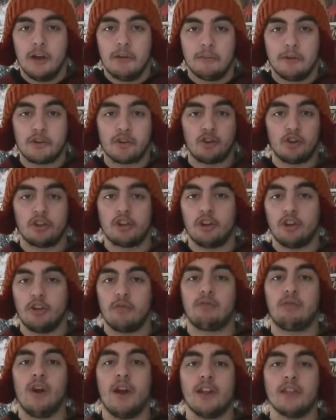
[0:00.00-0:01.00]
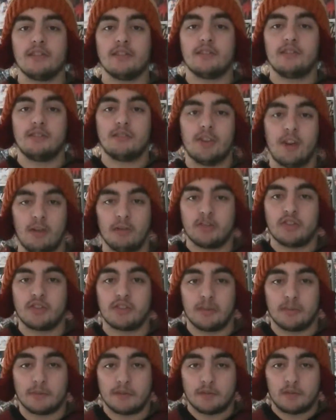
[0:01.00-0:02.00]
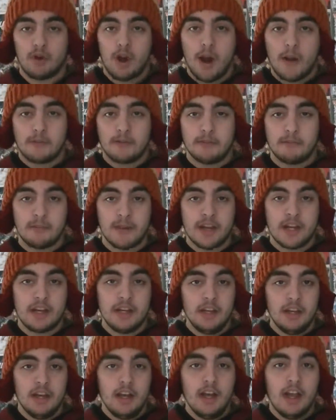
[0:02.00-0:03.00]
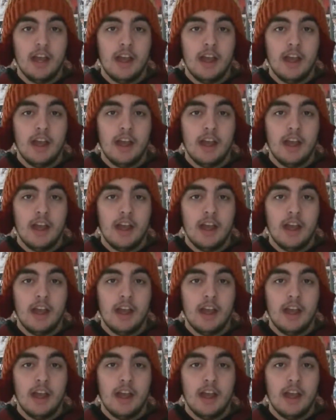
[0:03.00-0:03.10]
Be sure to tell your friends. Tell them to subscribe to me.